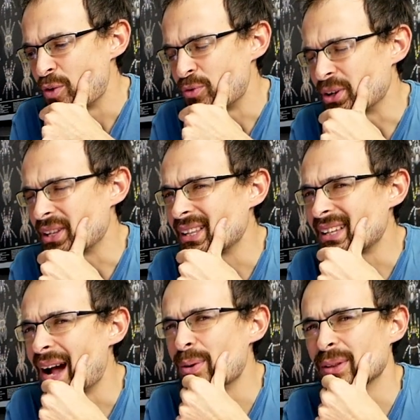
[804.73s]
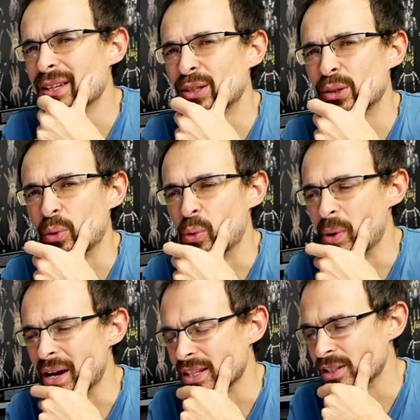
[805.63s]
for that I will need to
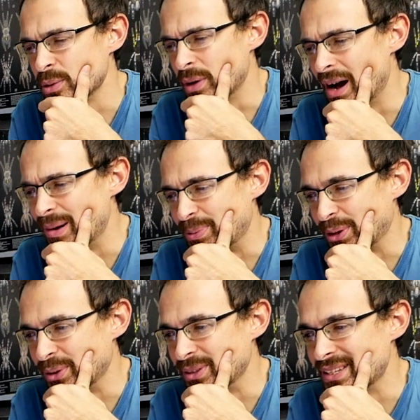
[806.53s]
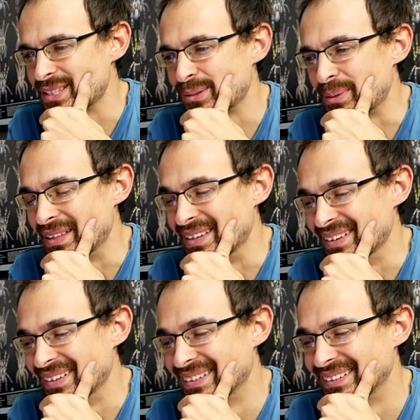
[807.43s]
wait to upload this
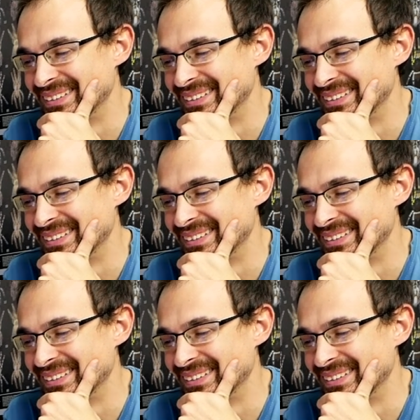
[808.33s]
video.